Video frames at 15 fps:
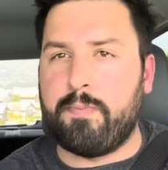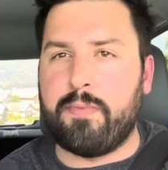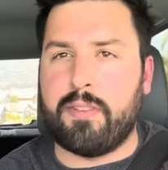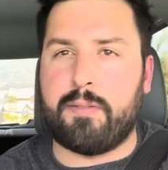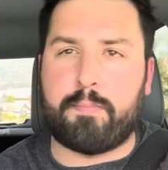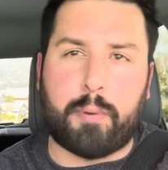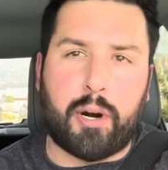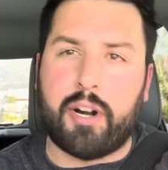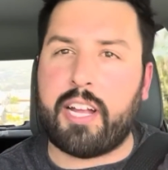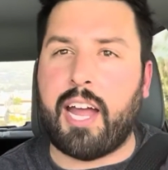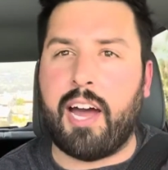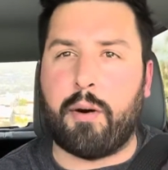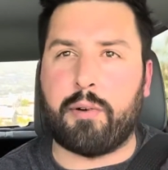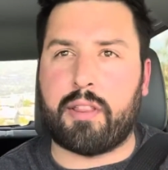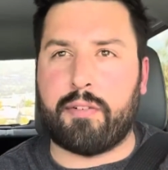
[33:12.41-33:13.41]
burning
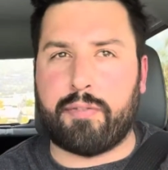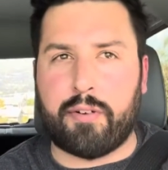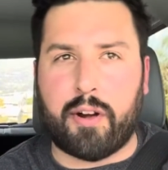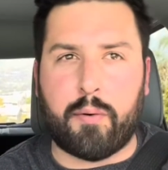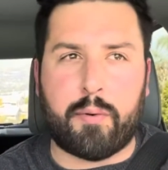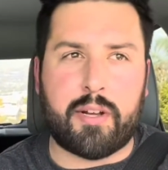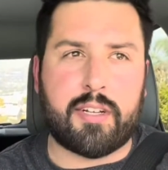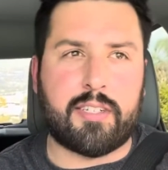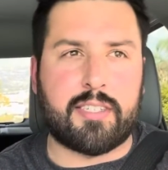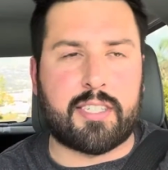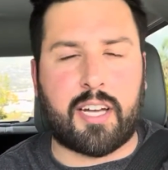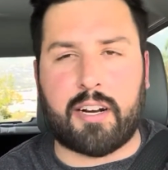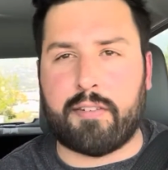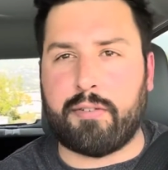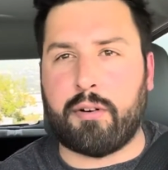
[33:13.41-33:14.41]
out with the front wheels
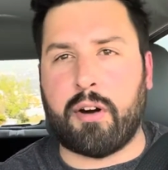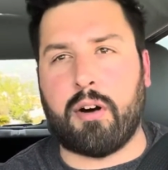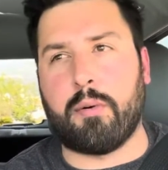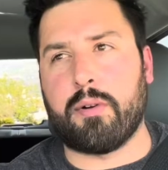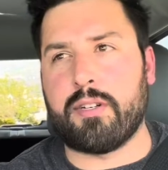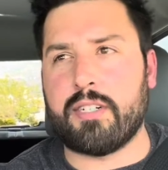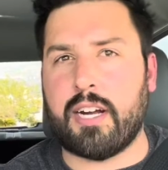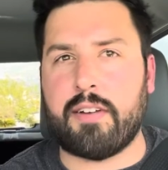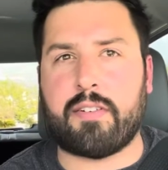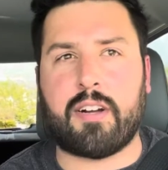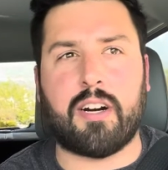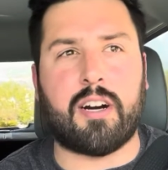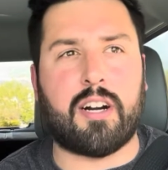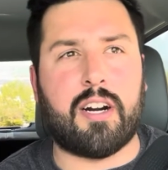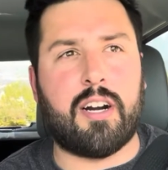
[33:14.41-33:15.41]
on a all-wheel drive
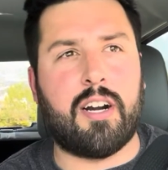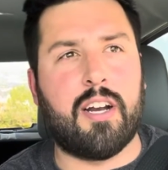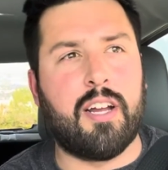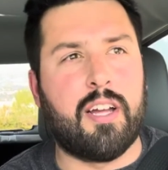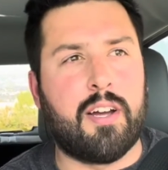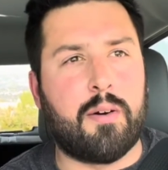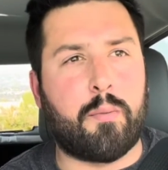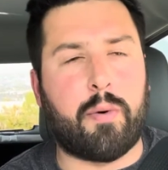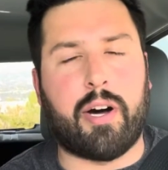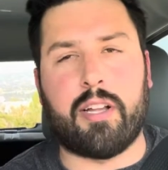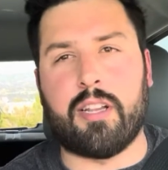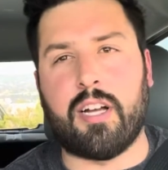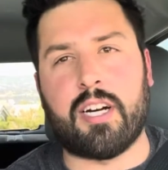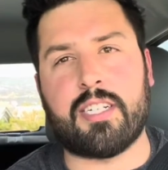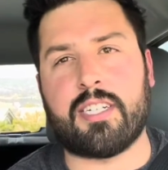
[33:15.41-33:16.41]
car while
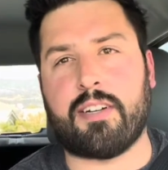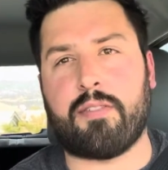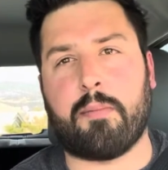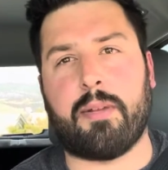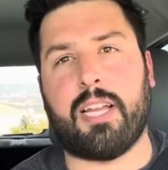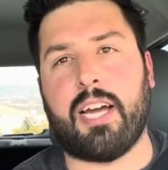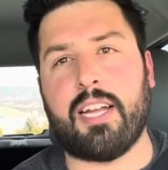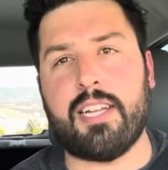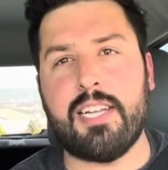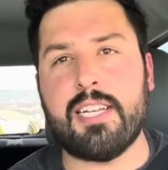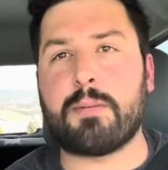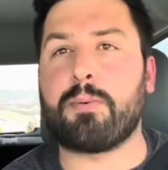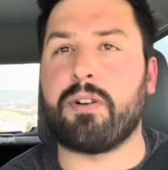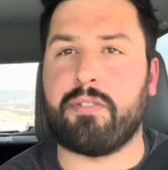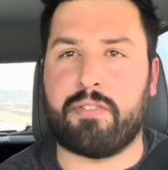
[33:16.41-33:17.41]
launching from a light
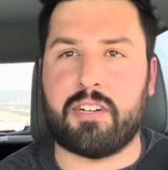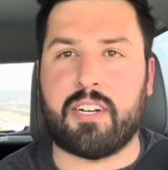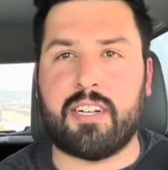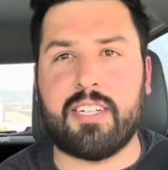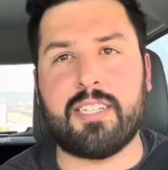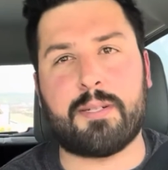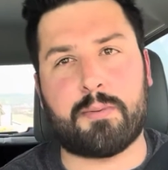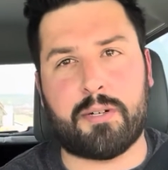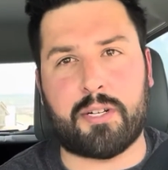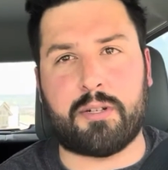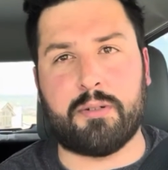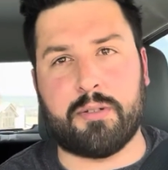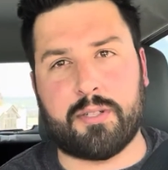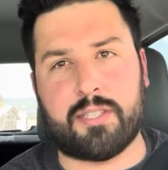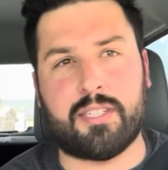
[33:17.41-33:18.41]
is pretty fun. It's pretty
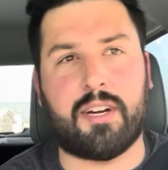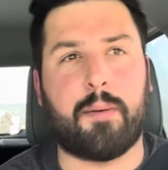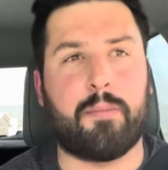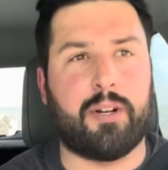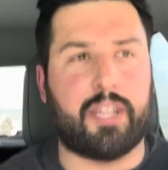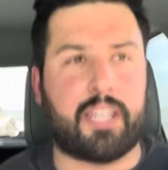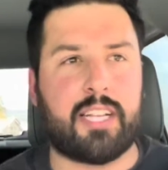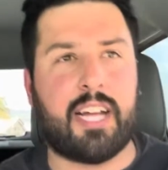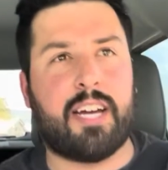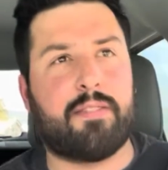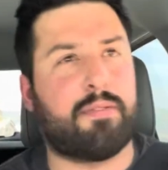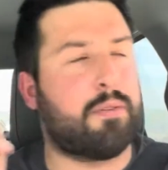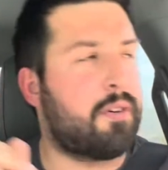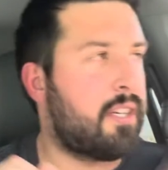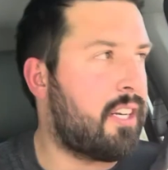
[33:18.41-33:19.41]
cool. So I'm really glad
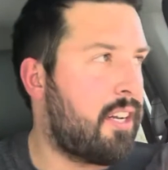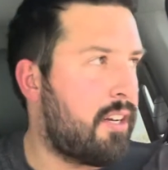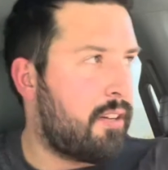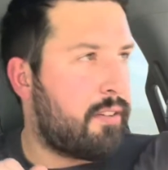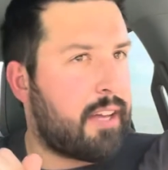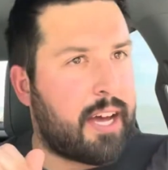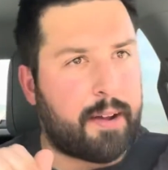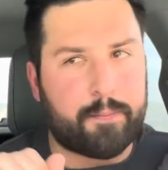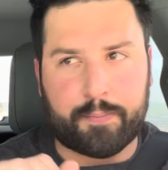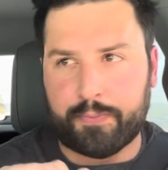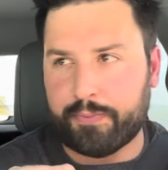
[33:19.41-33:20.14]
Ford didn't do that.